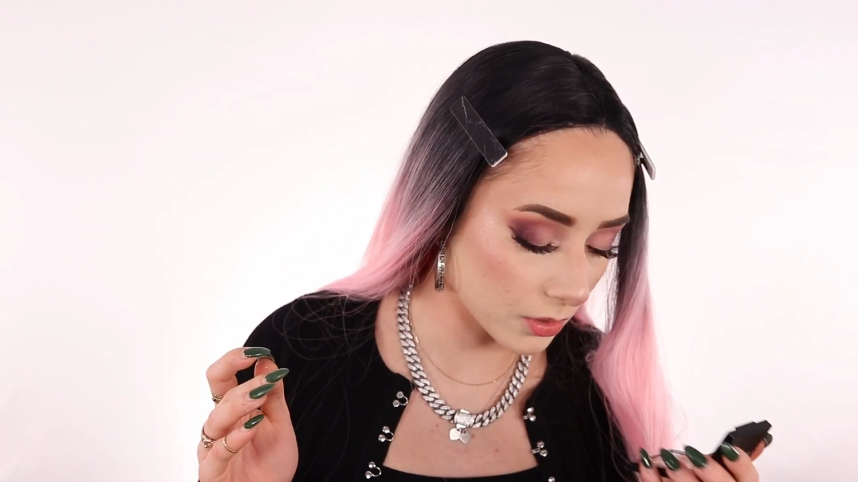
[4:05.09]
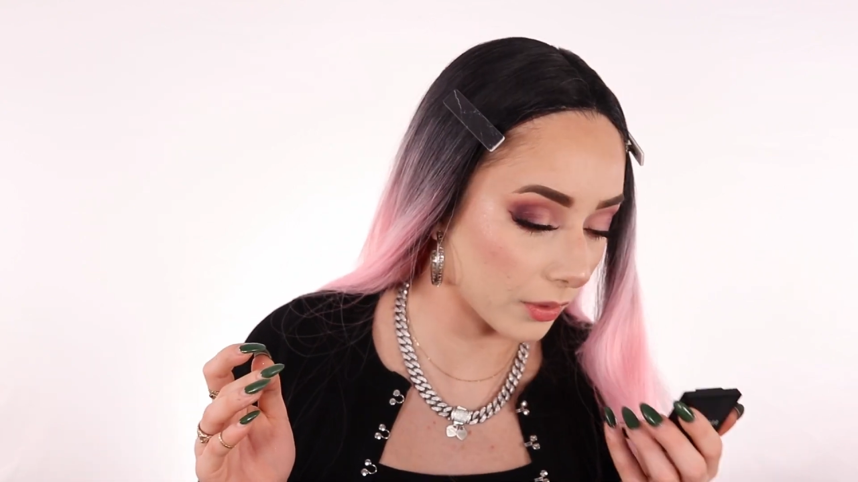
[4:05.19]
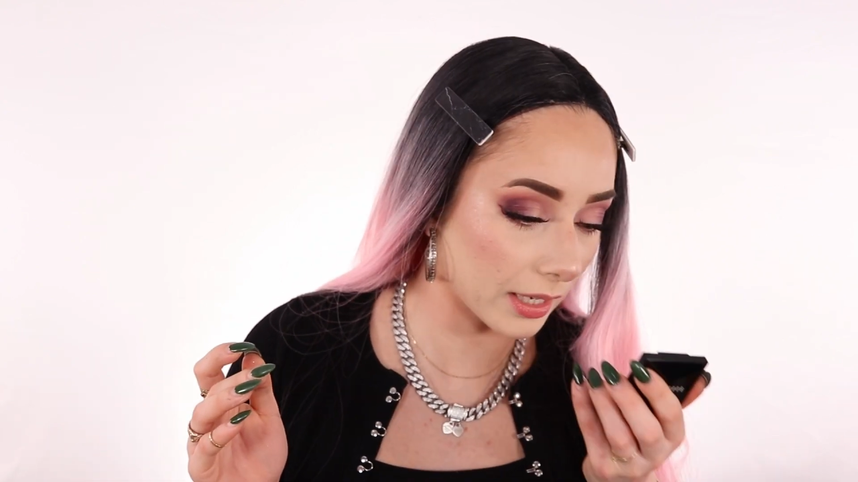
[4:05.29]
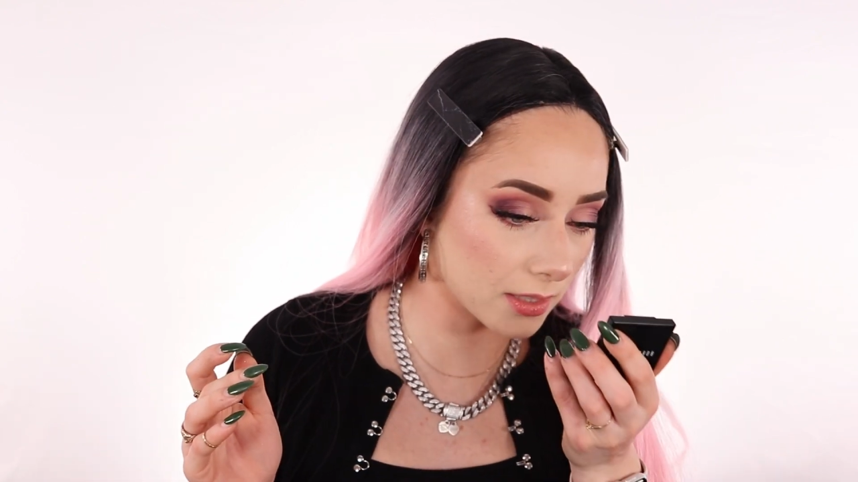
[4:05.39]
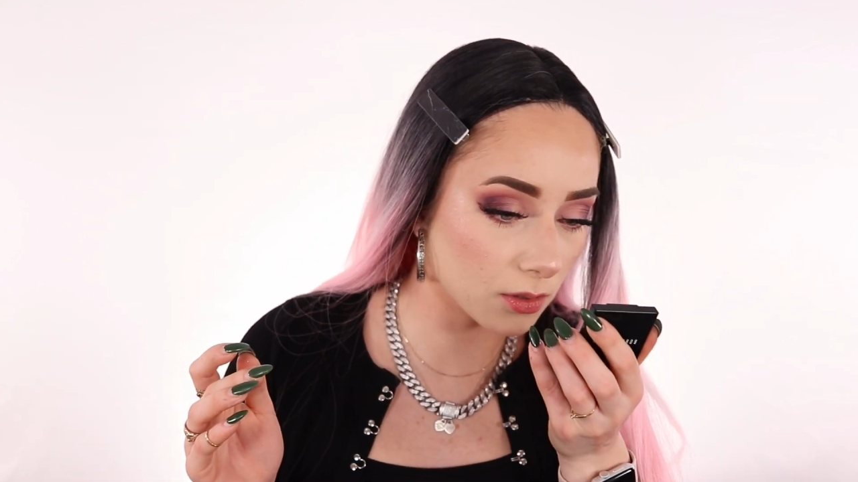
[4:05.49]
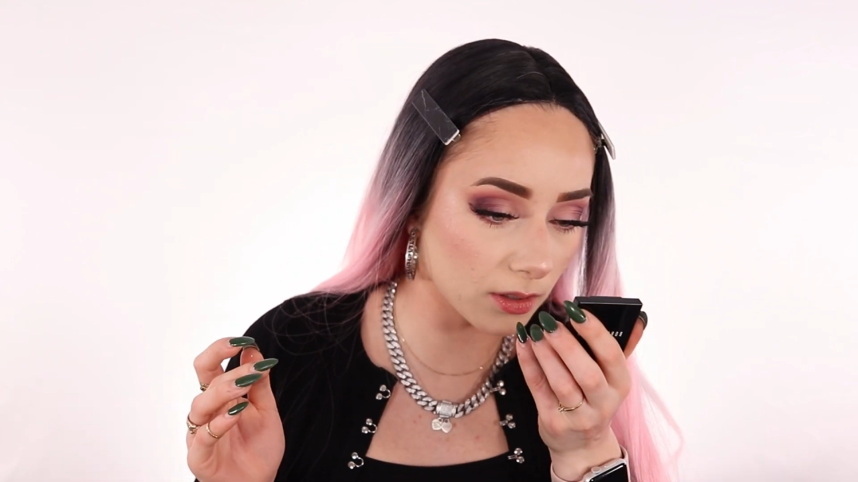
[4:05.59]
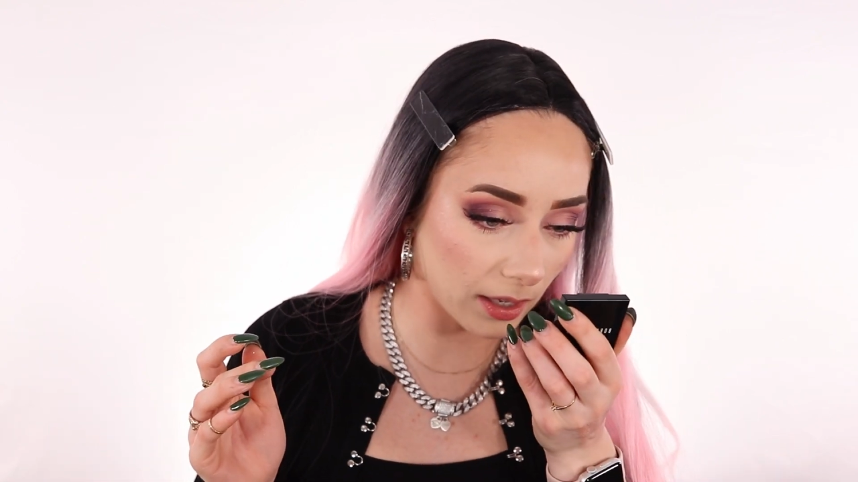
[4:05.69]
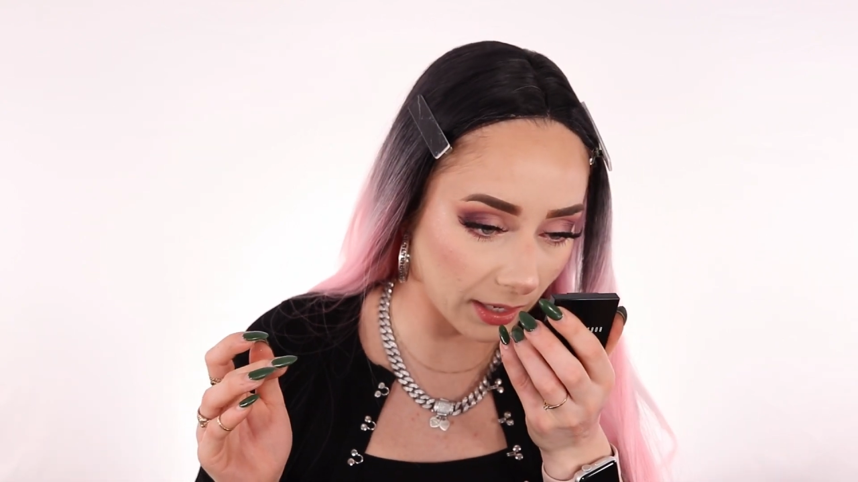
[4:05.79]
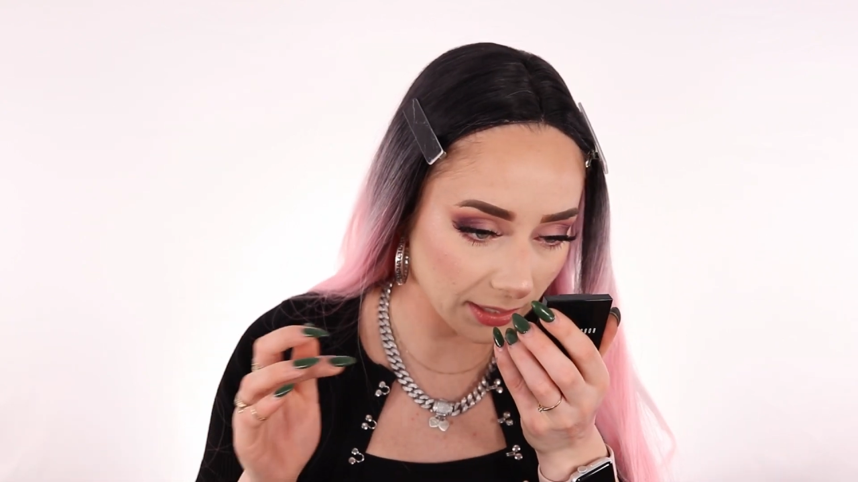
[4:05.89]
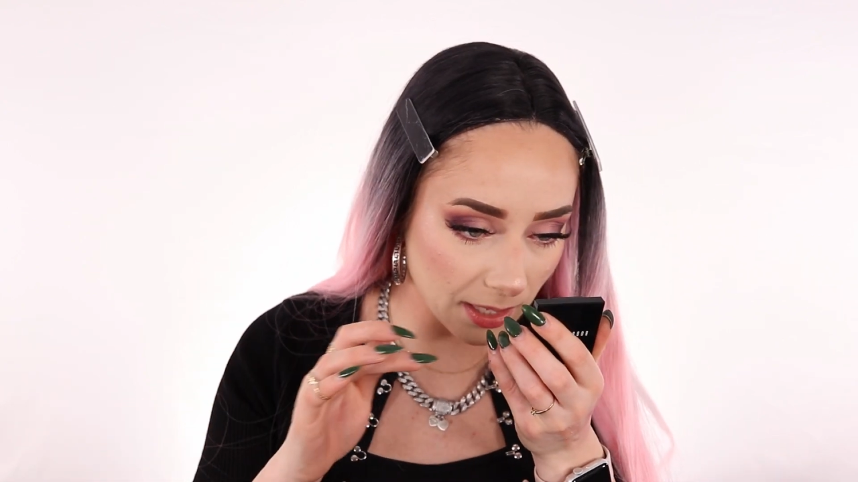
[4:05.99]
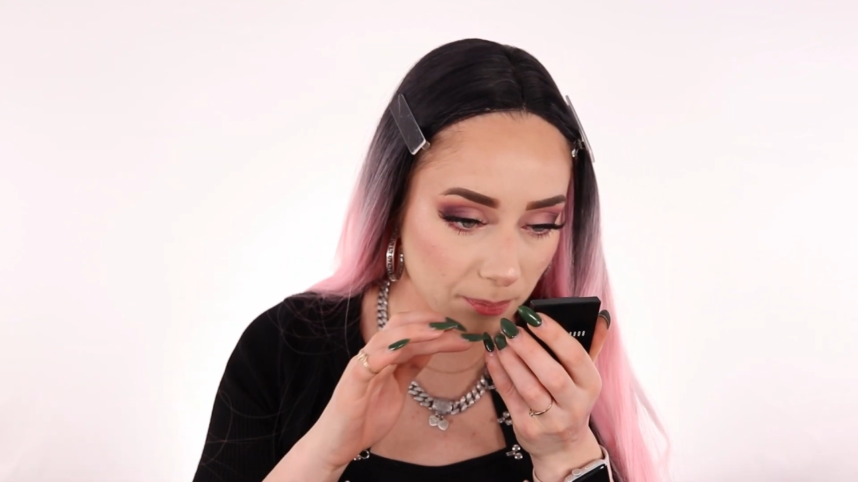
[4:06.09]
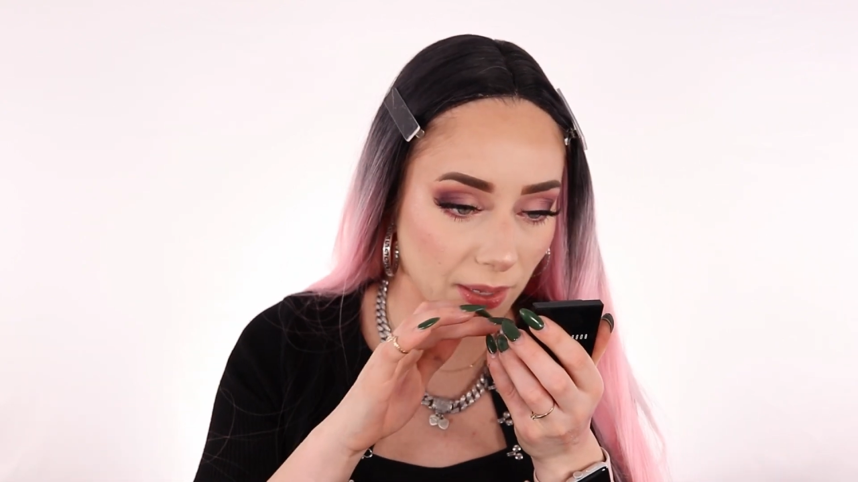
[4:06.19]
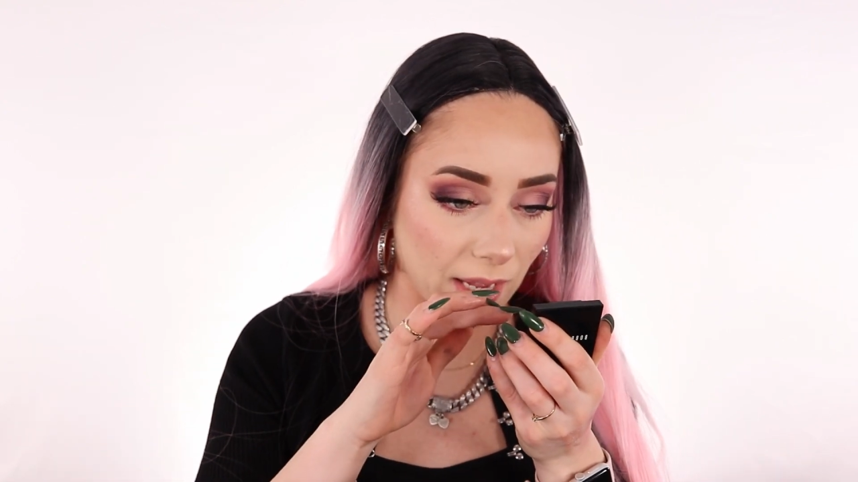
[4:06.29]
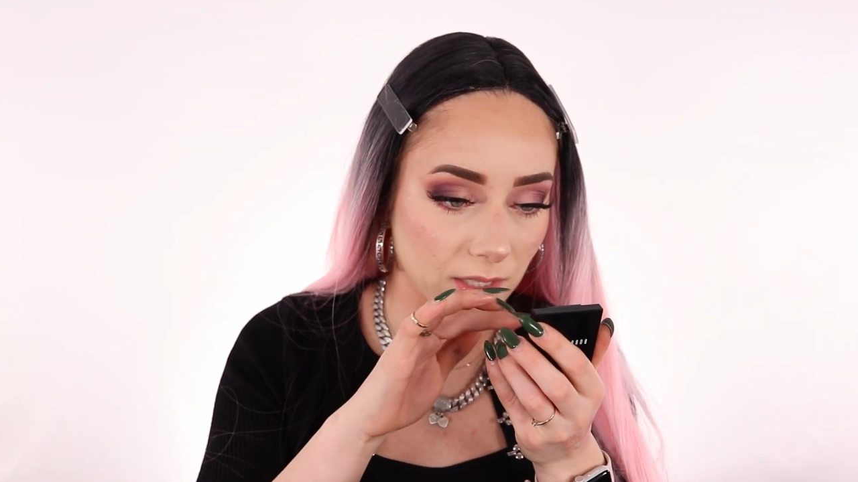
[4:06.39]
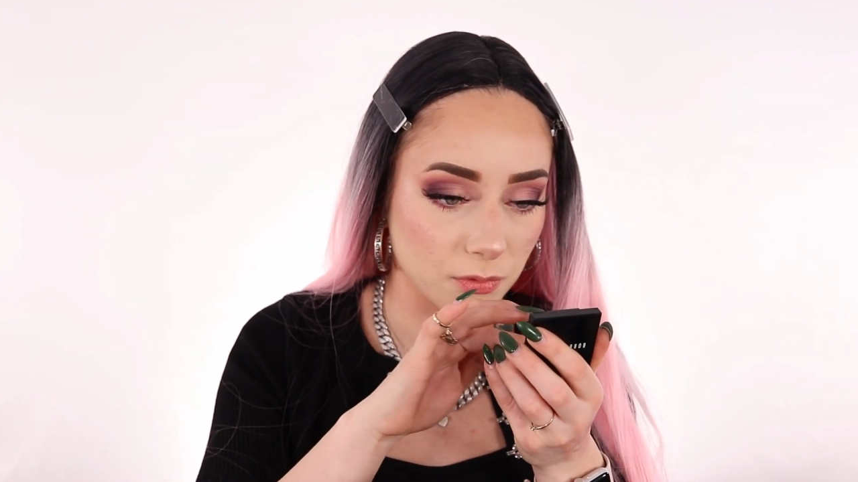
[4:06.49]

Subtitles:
Okay, so the high impact,